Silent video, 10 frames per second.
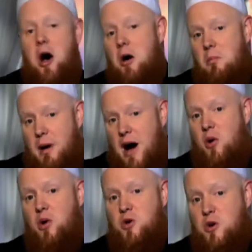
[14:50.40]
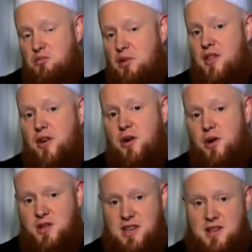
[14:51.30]
about your brother
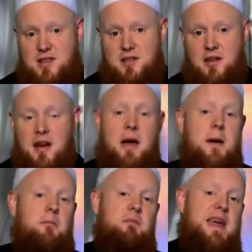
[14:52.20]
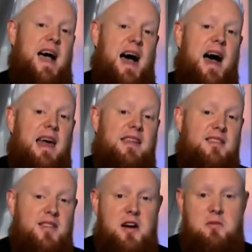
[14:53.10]
or sister
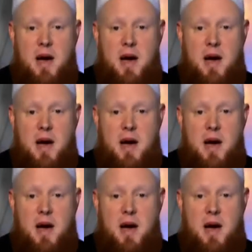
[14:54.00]
behind their